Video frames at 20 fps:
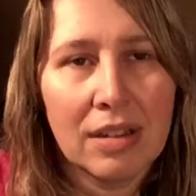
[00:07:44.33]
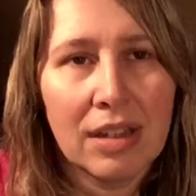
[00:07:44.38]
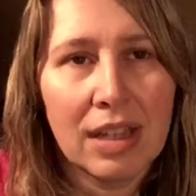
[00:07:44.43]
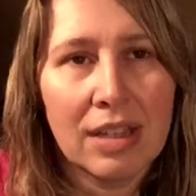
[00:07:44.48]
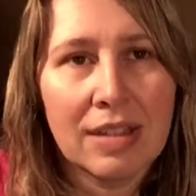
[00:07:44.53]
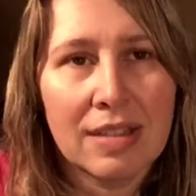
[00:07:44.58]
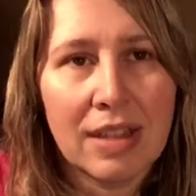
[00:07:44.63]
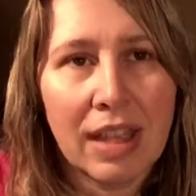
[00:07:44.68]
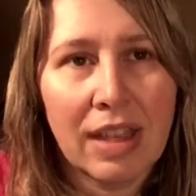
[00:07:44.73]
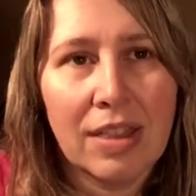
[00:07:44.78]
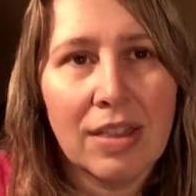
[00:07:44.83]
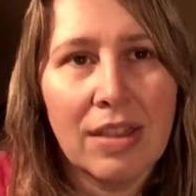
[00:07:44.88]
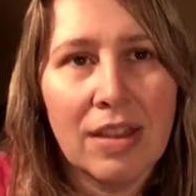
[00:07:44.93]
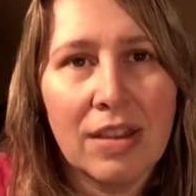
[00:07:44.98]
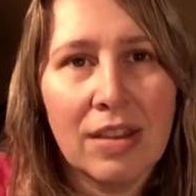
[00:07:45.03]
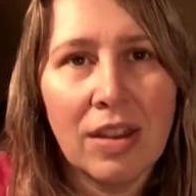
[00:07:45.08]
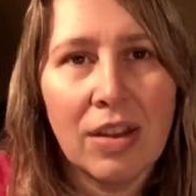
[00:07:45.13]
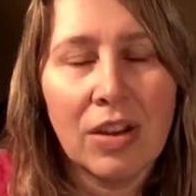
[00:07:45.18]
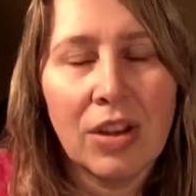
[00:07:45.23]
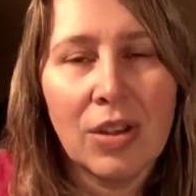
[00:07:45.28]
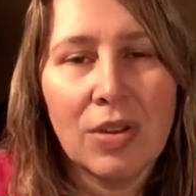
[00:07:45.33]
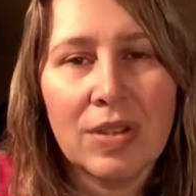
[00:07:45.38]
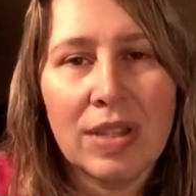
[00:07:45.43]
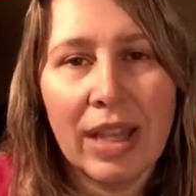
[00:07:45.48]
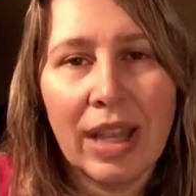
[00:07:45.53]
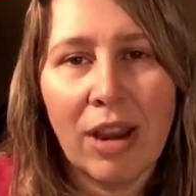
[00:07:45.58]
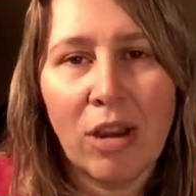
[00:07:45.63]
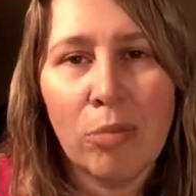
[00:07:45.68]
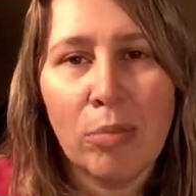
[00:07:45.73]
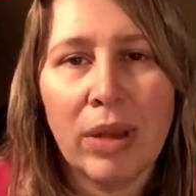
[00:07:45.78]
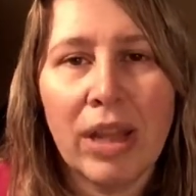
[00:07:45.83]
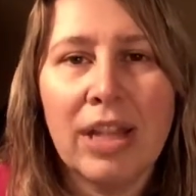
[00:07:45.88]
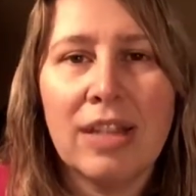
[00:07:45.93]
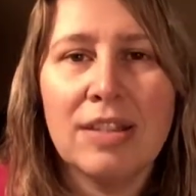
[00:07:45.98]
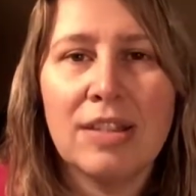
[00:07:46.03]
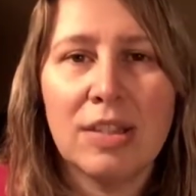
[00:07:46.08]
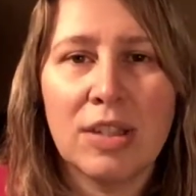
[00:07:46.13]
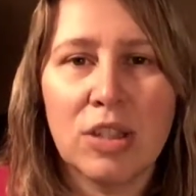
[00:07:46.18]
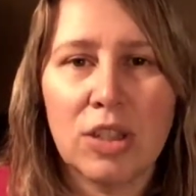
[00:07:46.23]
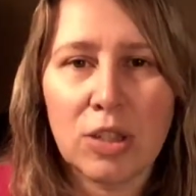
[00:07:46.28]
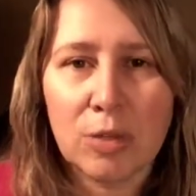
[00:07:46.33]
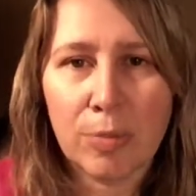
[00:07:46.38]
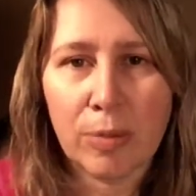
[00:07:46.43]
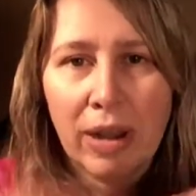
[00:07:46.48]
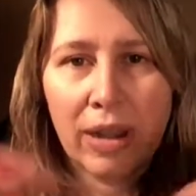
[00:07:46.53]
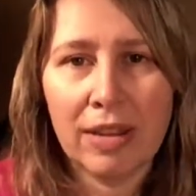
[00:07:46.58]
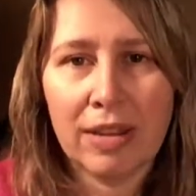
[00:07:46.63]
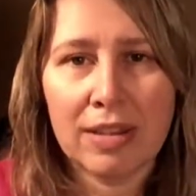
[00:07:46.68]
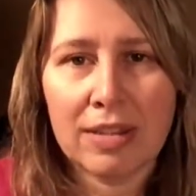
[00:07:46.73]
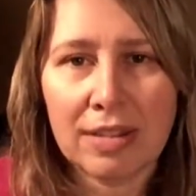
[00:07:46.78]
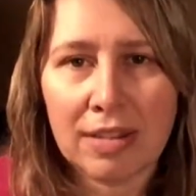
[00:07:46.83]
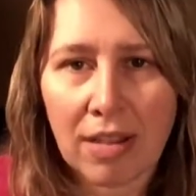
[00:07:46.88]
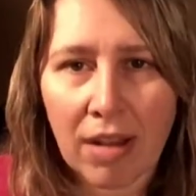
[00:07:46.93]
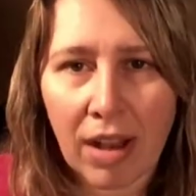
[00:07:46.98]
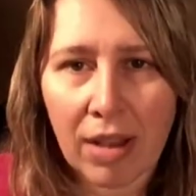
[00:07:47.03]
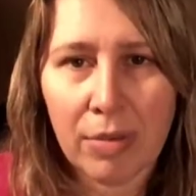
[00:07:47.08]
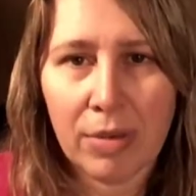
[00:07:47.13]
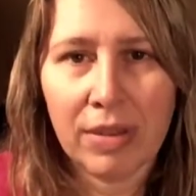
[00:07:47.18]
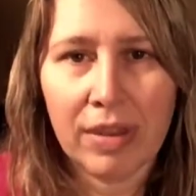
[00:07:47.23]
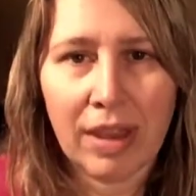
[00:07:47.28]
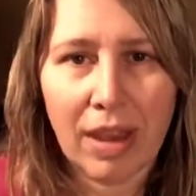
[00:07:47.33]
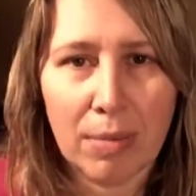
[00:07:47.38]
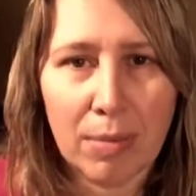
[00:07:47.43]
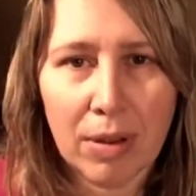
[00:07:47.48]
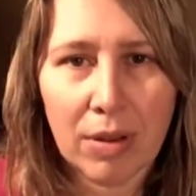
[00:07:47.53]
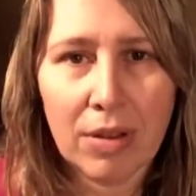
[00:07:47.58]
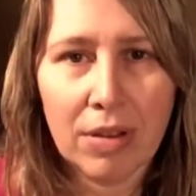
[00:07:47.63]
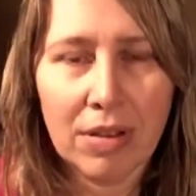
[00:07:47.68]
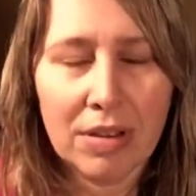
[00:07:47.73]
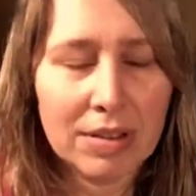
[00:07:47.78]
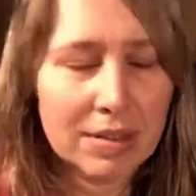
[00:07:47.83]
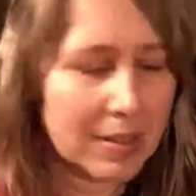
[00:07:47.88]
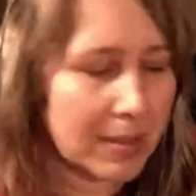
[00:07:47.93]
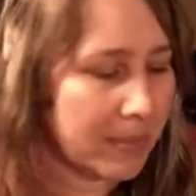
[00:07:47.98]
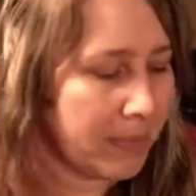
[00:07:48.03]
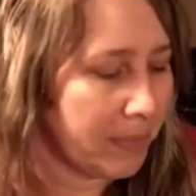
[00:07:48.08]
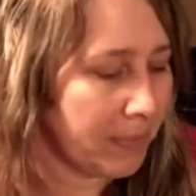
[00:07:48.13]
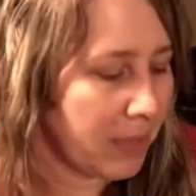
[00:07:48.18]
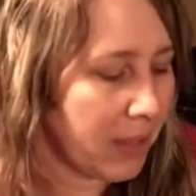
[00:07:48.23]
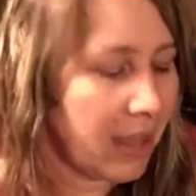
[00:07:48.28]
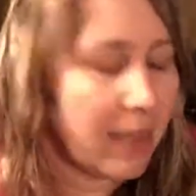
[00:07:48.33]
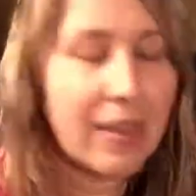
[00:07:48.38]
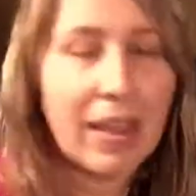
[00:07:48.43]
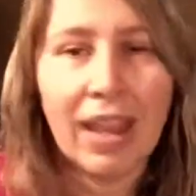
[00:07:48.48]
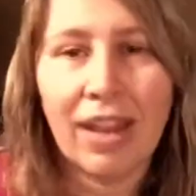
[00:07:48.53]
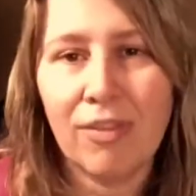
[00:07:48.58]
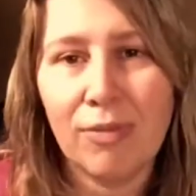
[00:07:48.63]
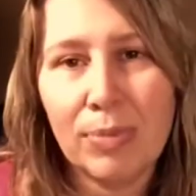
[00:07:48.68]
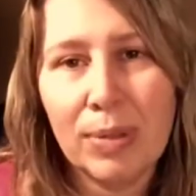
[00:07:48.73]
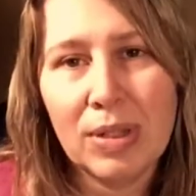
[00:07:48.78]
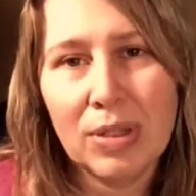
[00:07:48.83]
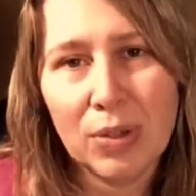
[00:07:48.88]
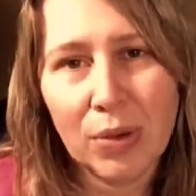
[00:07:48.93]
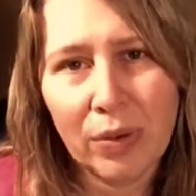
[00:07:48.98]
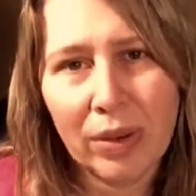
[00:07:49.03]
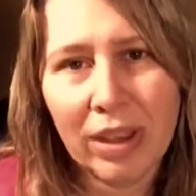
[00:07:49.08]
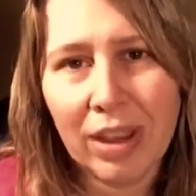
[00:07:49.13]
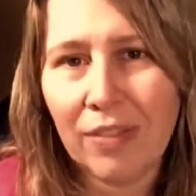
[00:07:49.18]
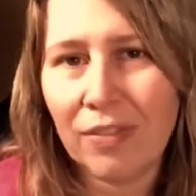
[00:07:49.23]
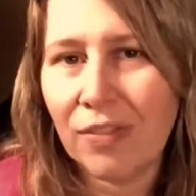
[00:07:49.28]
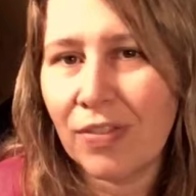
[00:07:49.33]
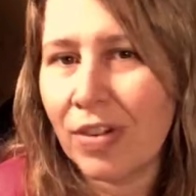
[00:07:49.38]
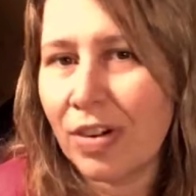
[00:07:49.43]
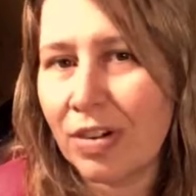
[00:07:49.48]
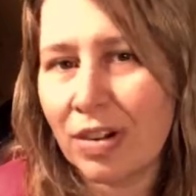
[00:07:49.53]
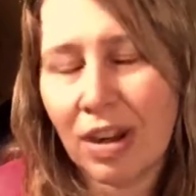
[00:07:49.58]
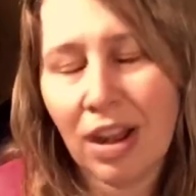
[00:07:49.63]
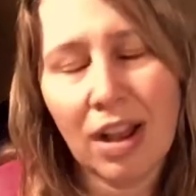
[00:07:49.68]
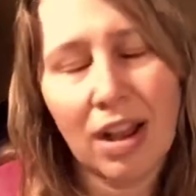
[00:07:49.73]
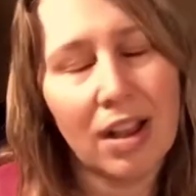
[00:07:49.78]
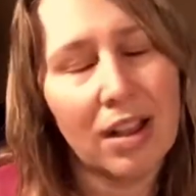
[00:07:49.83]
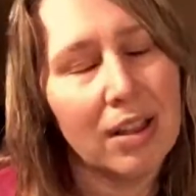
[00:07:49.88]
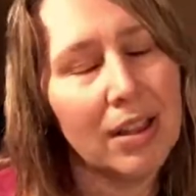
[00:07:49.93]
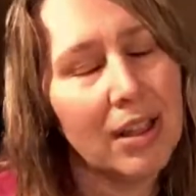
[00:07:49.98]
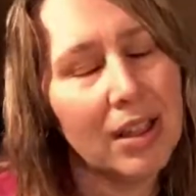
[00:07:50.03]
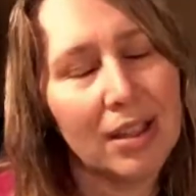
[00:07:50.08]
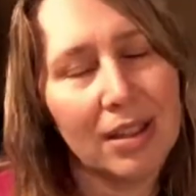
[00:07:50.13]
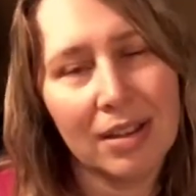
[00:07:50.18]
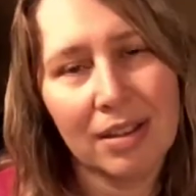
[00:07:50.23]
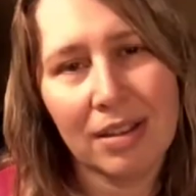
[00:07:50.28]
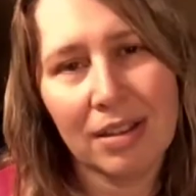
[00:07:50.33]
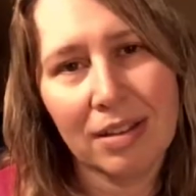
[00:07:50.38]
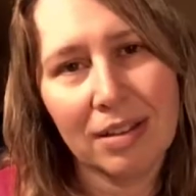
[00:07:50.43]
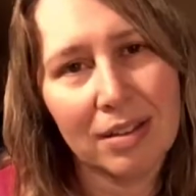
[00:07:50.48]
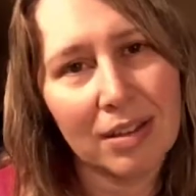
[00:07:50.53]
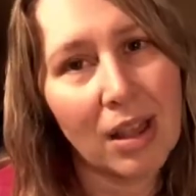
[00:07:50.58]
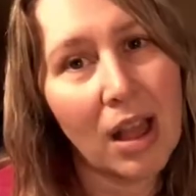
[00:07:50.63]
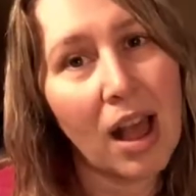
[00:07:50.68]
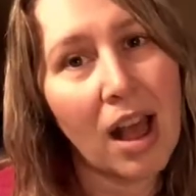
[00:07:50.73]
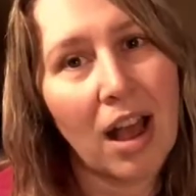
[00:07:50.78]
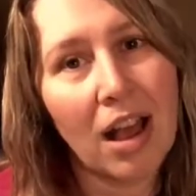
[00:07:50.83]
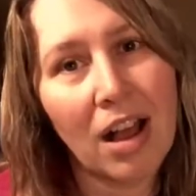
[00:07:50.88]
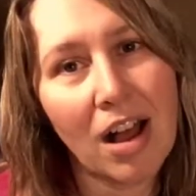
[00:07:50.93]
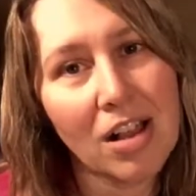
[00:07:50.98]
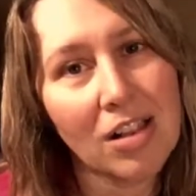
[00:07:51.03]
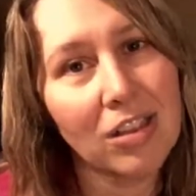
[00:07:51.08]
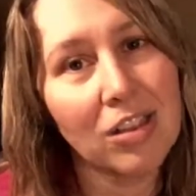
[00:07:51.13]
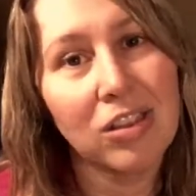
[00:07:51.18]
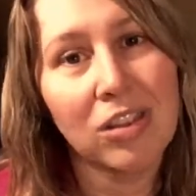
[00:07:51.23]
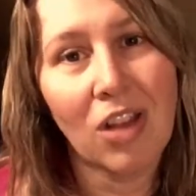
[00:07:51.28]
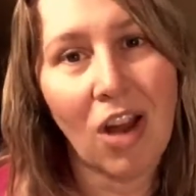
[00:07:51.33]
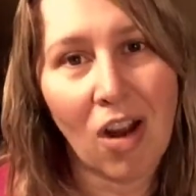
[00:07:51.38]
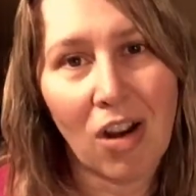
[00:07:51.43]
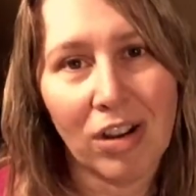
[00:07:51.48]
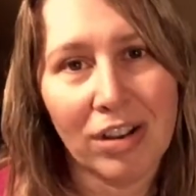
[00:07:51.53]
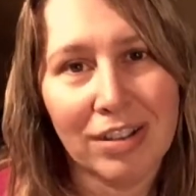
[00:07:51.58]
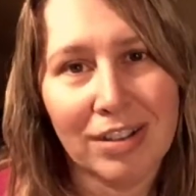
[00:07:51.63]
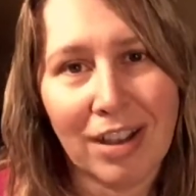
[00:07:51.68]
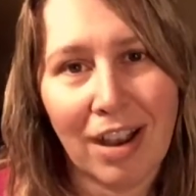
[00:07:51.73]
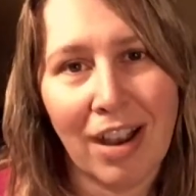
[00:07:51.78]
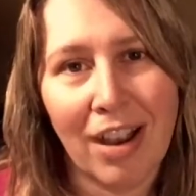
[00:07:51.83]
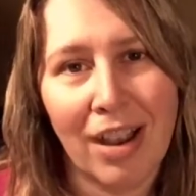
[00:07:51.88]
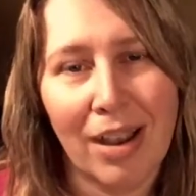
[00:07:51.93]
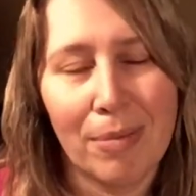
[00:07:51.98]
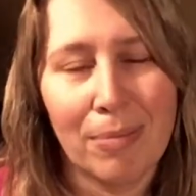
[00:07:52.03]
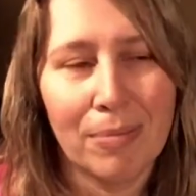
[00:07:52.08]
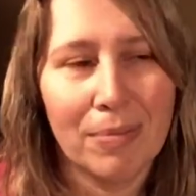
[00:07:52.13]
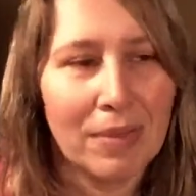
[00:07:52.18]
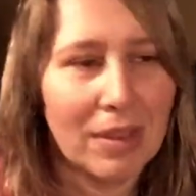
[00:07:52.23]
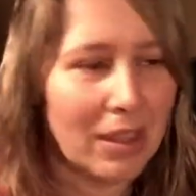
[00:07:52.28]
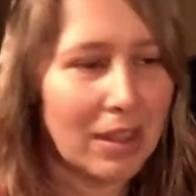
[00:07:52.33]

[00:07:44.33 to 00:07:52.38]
it's like they're using airplanes to spray the sky with chemicals, and they have been doing it for a long time.